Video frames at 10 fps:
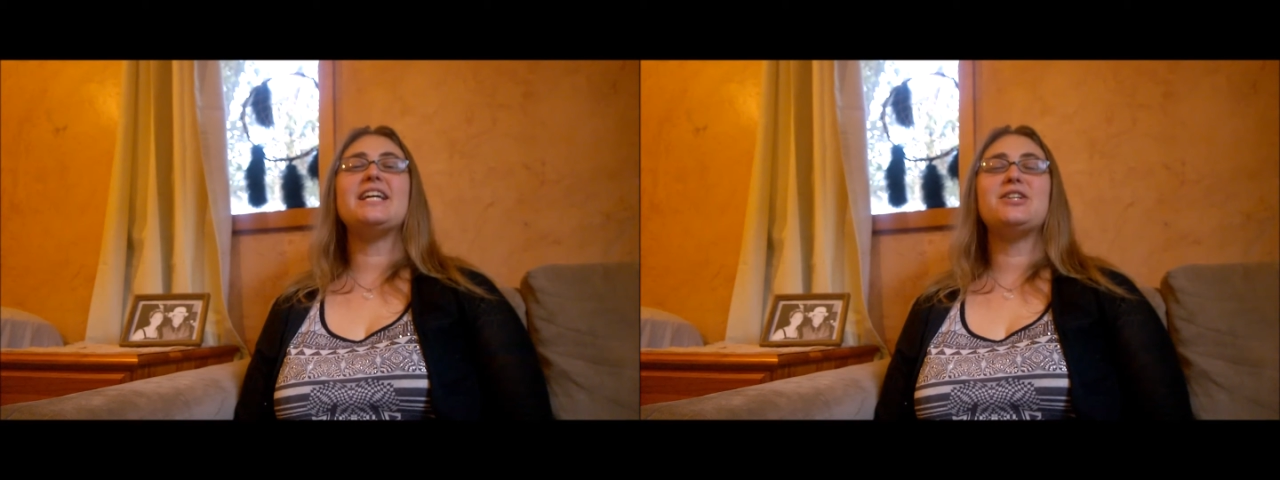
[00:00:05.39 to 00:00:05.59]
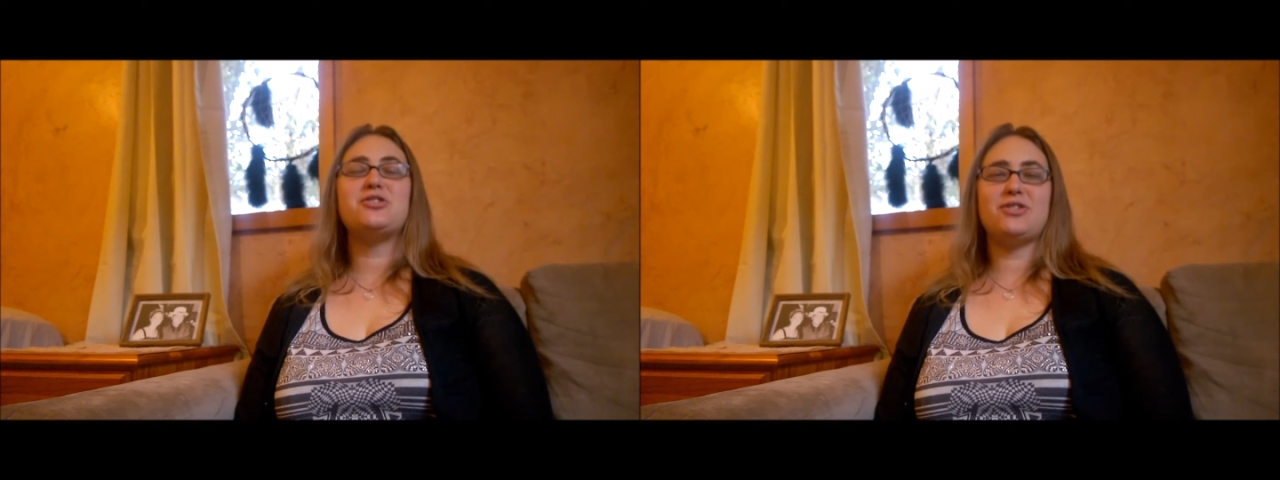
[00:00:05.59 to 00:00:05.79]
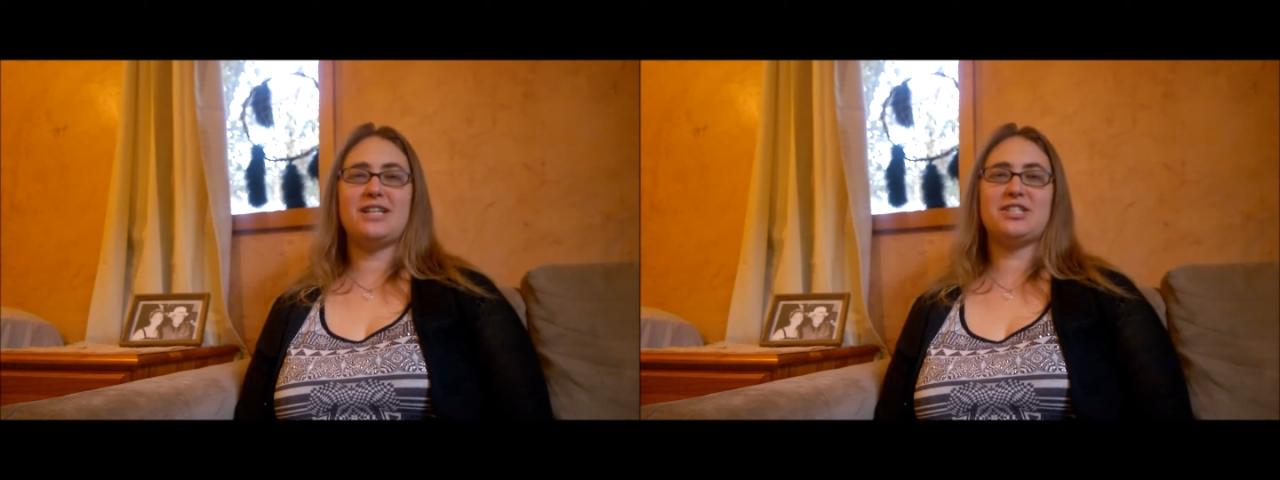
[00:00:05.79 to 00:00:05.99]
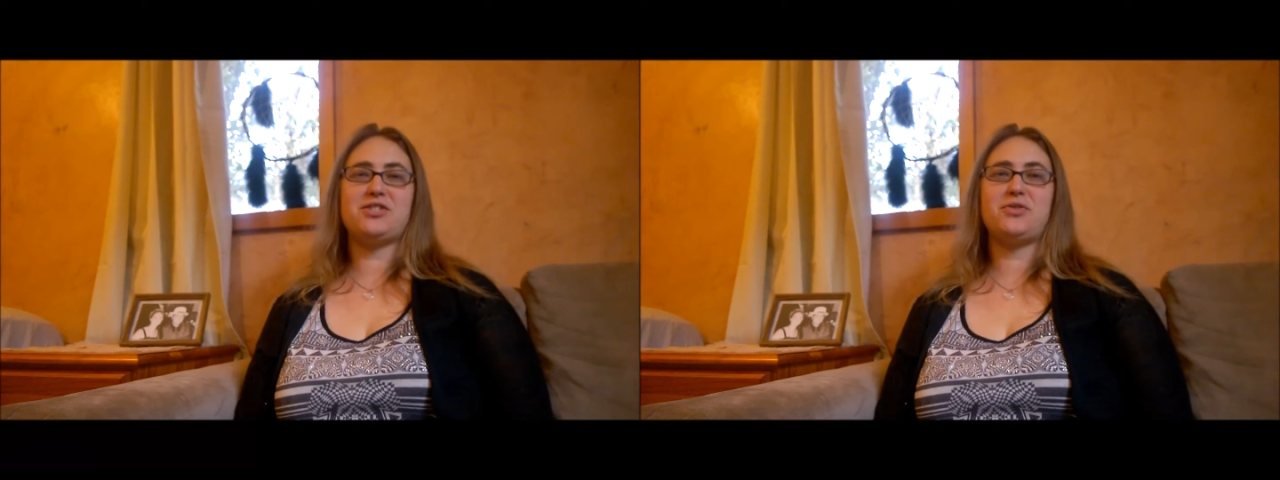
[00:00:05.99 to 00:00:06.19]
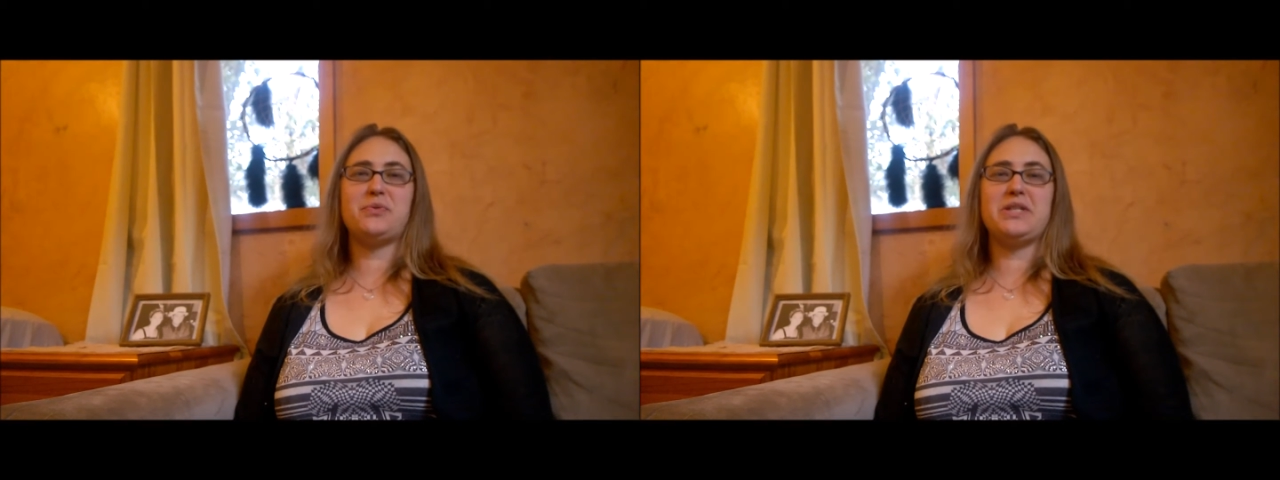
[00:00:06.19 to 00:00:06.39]

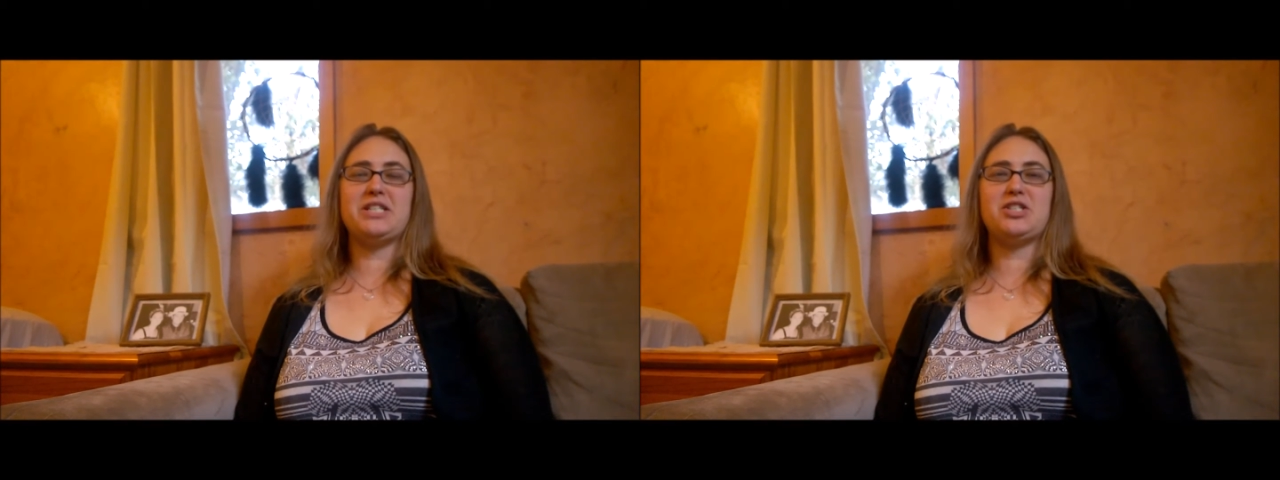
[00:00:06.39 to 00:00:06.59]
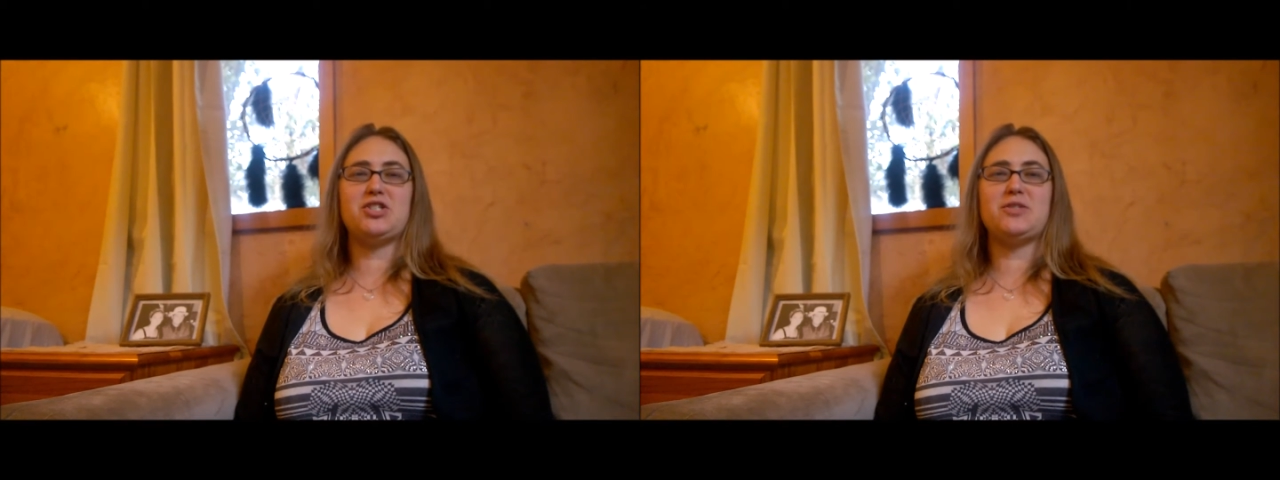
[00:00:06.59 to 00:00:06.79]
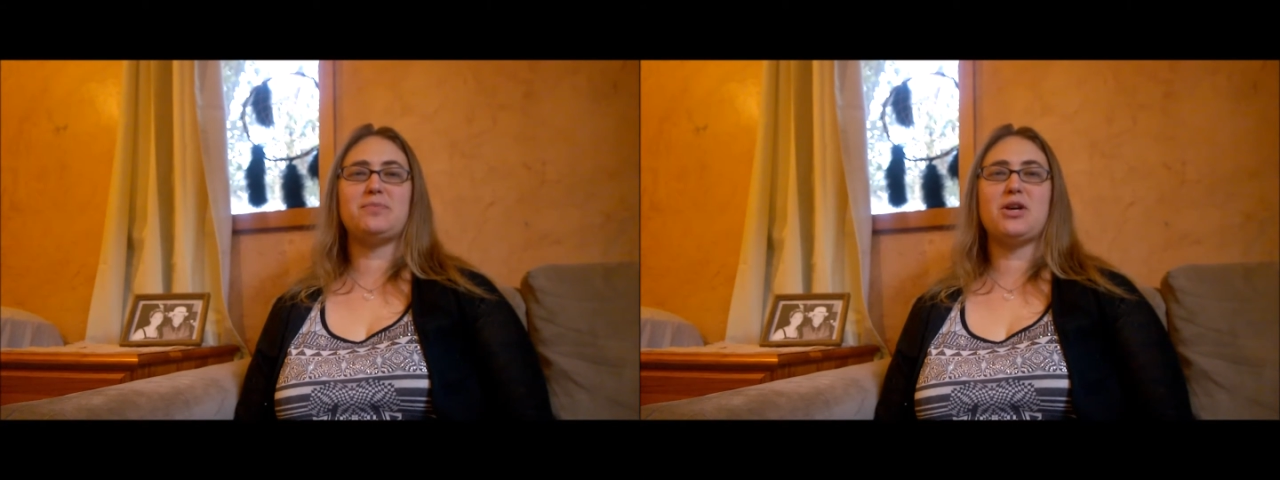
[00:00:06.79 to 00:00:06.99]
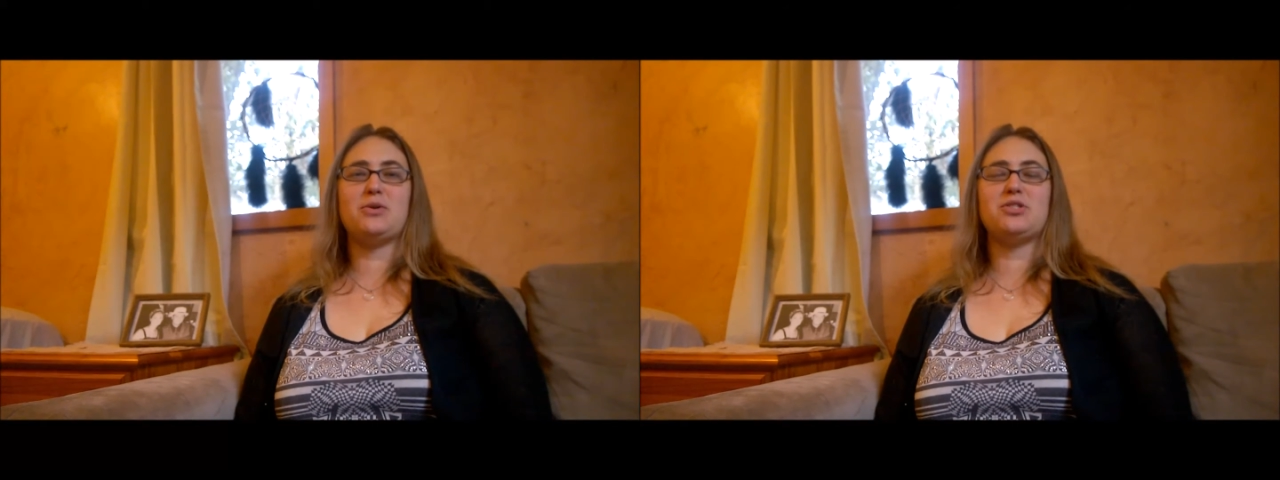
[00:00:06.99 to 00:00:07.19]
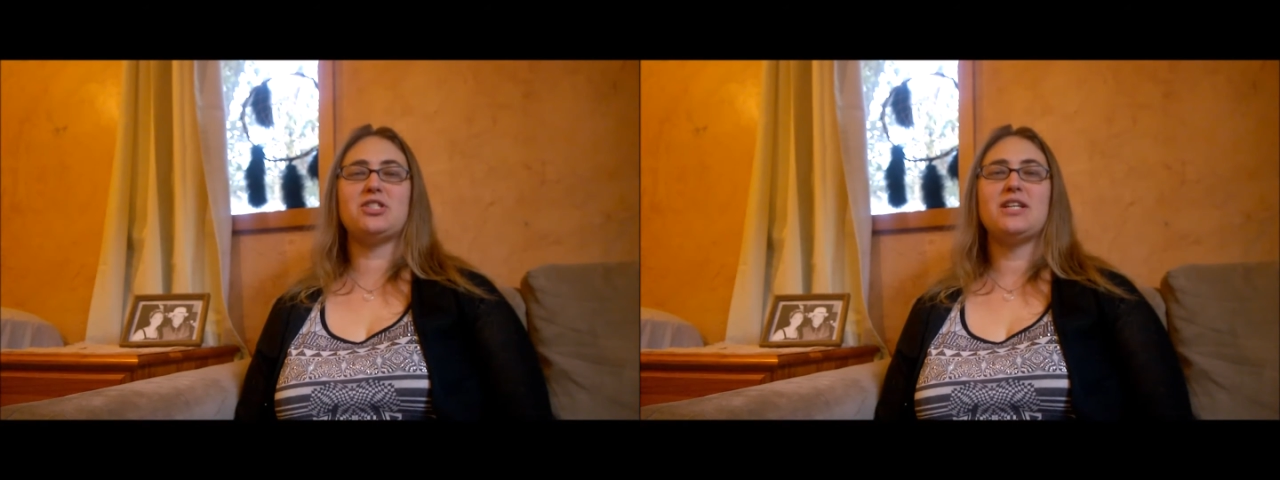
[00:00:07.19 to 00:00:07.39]
international relationship coach.